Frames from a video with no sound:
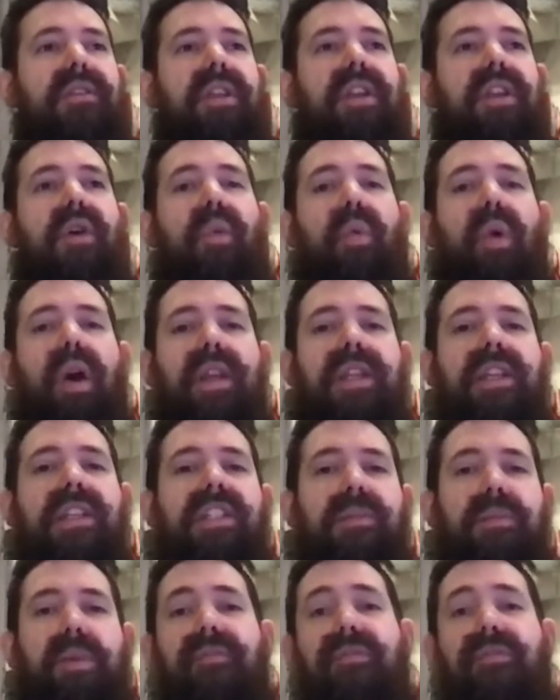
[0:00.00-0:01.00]
what needs
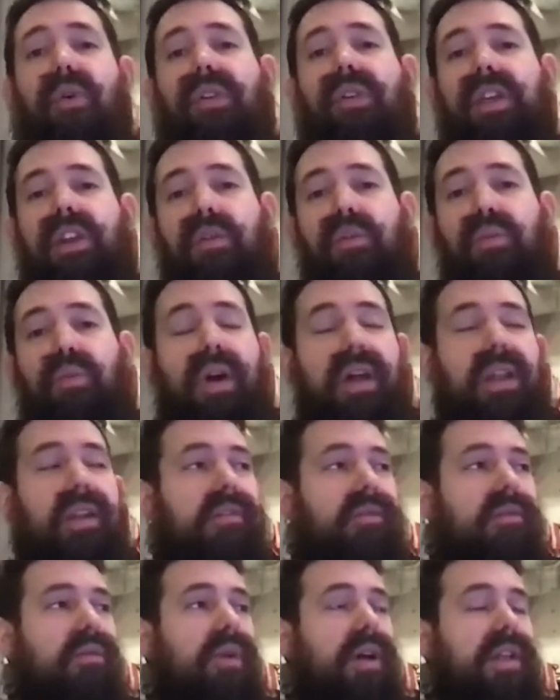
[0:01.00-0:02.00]
to be Foleyed and
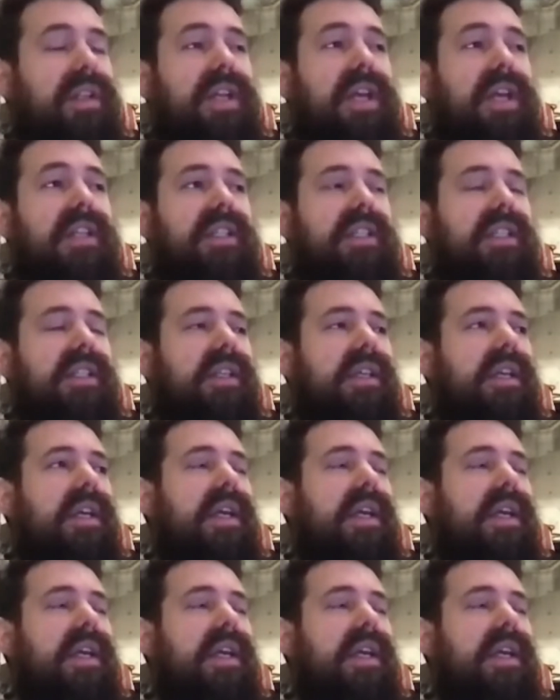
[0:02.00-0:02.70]
what doesn't.